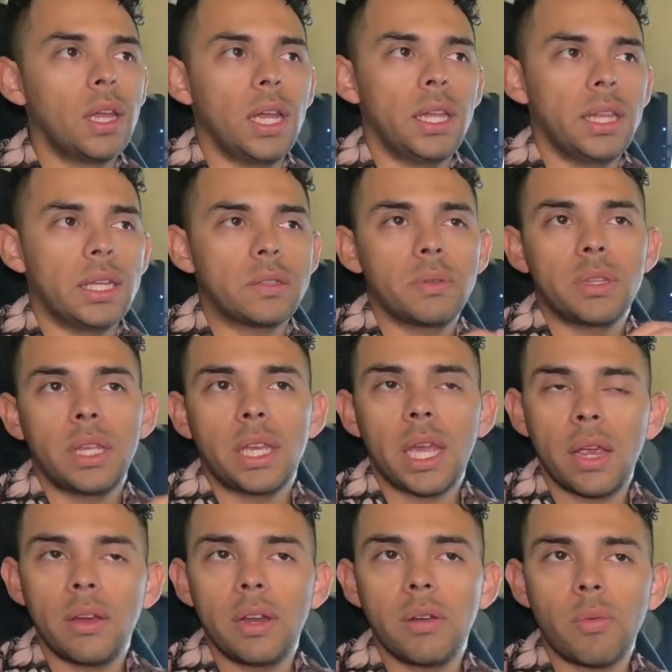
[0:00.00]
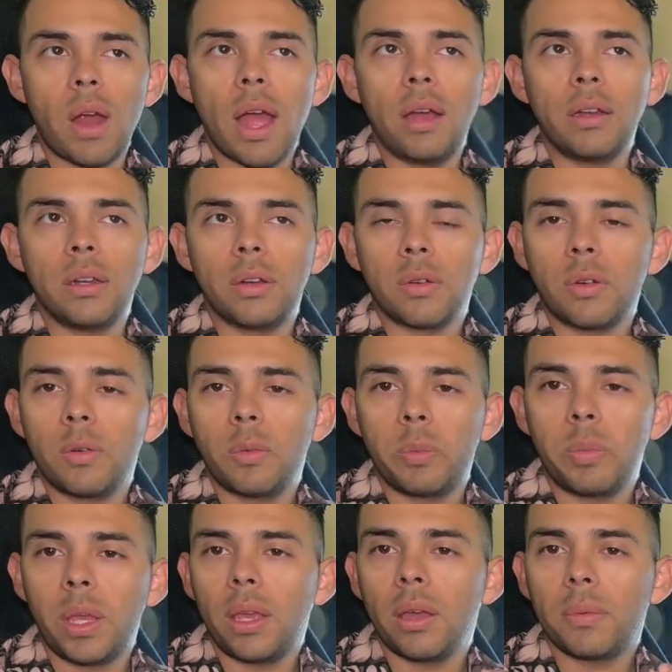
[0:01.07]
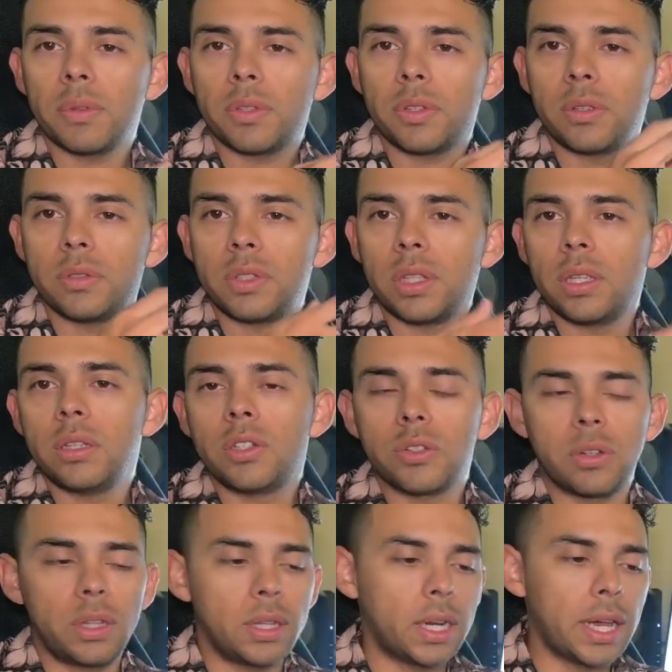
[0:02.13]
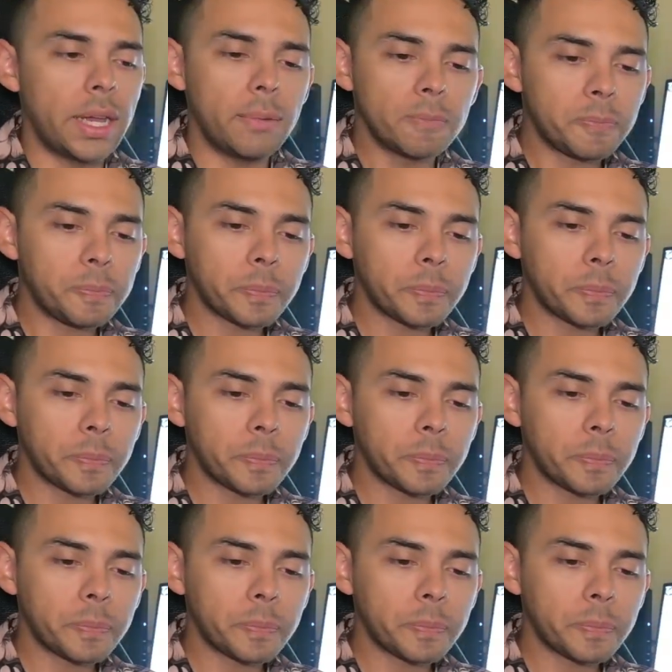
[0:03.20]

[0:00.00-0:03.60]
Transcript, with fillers: And that's what they carried around in order to be able to see you during the night.